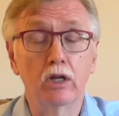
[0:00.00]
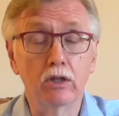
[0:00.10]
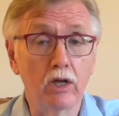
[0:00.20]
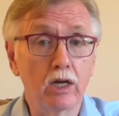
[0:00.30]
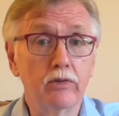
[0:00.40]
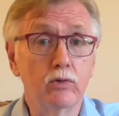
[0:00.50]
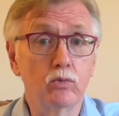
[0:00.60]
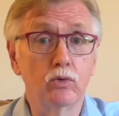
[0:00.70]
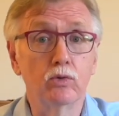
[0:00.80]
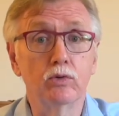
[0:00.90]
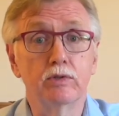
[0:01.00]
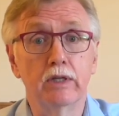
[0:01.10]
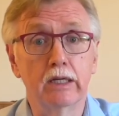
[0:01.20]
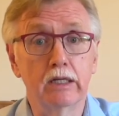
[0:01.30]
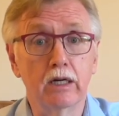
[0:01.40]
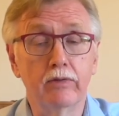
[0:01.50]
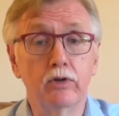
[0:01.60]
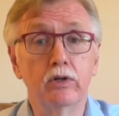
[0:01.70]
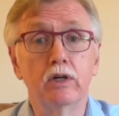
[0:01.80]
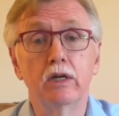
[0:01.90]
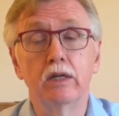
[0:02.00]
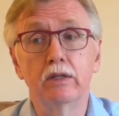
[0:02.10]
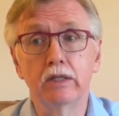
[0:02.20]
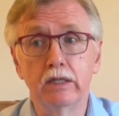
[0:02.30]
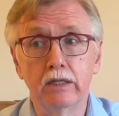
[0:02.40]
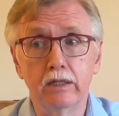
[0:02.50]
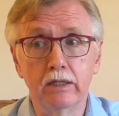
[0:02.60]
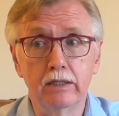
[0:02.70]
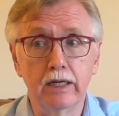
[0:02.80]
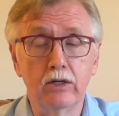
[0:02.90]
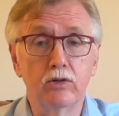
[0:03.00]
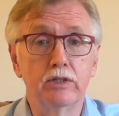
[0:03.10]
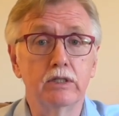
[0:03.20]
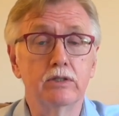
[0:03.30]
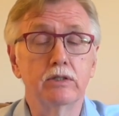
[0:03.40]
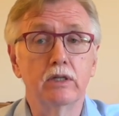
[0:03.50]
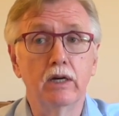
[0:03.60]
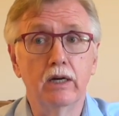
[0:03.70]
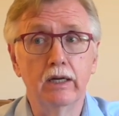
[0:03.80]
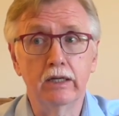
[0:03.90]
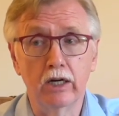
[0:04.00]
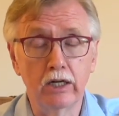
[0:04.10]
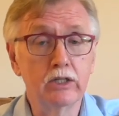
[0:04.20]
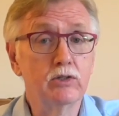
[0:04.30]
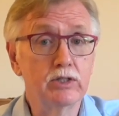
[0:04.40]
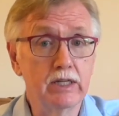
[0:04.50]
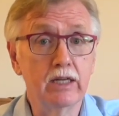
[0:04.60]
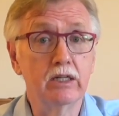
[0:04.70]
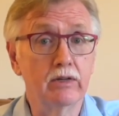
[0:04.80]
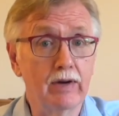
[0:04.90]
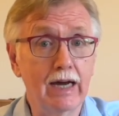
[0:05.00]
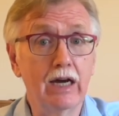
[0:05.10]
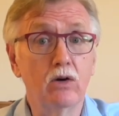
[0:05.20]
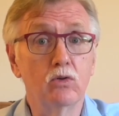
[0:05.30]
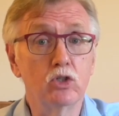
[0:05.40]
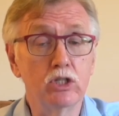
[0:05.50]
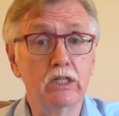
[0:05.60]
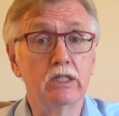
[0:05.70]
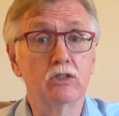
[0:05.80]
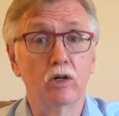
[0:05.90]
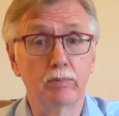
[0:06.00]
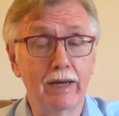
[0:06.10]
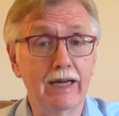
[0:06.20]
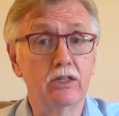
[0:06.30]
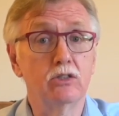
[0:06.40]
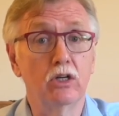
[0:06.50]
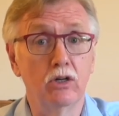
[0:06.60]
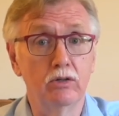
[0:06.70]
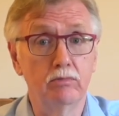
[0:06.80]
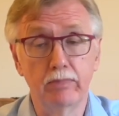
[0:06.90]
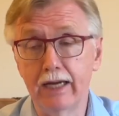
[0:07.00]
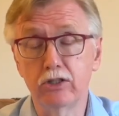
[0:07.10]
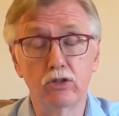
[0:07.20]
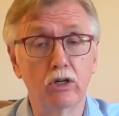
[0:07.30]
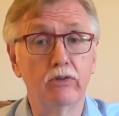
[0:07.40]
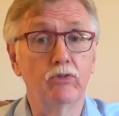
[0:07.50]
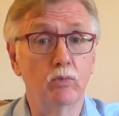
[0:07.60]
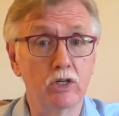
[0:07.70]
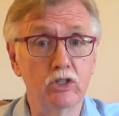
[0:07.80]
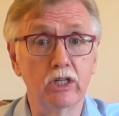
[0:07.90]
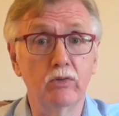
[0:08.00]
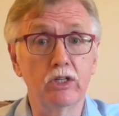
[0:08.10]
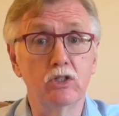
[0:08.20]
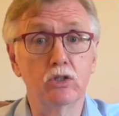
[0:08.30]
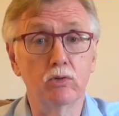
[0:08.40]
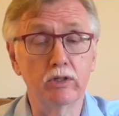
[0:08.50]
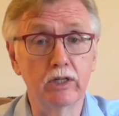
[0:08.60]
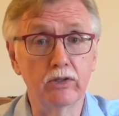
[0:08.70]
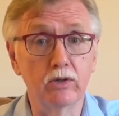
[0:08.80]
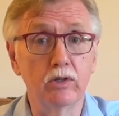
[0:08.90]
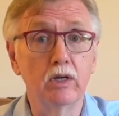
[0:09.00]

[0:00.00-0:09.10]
lot of the rules that govern the inheritance and our understanding of how genes are passed on from one generation to another.